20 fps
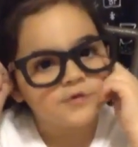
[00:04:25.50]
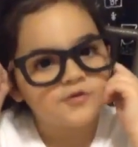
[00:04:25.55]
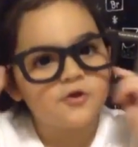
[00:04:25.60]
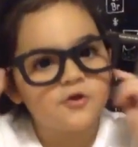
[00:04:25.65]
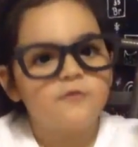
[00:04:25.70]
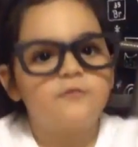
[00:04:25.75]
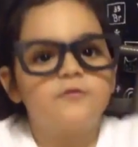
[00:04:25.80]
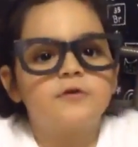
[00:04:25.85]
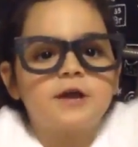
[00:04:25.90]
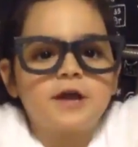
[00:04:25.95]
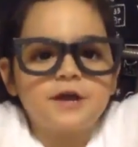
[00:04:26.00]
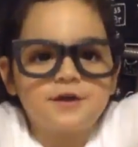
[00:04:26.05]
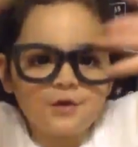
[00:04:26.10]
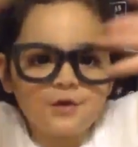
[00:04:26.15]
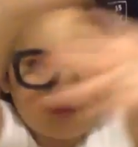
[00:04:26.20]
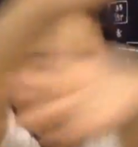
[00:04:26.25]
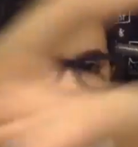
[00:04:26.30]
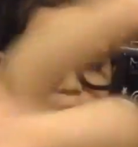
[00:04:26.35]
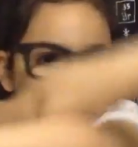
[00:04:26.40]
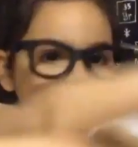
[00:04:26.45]
Don't
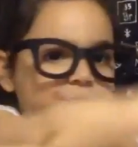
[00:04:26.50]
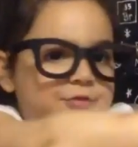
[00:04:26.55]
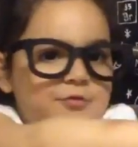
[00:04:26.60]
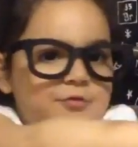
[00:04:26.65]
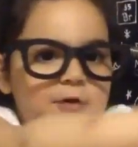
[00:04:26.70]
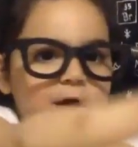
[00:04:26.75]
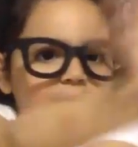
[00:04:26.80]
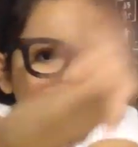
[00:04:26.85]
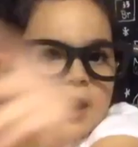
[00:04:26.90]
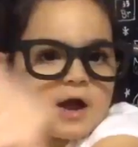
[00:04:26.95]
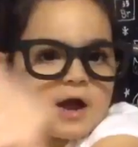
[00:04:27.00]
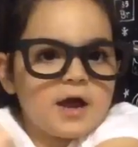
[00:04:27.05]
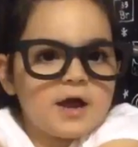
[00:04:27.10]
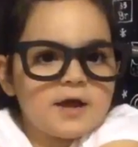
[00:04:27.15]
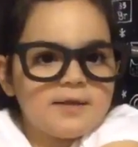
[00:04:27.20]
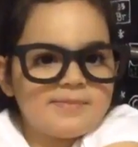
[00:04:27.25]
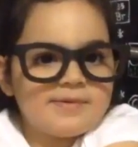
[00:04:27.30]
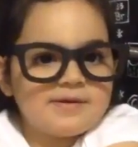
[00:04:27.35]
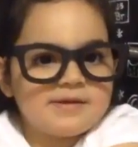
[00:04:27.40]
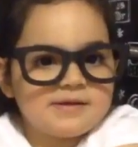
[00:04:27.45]
forget to
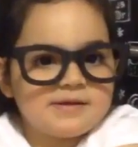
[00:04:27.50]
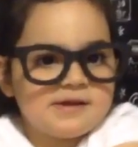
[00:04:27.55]
subscribe.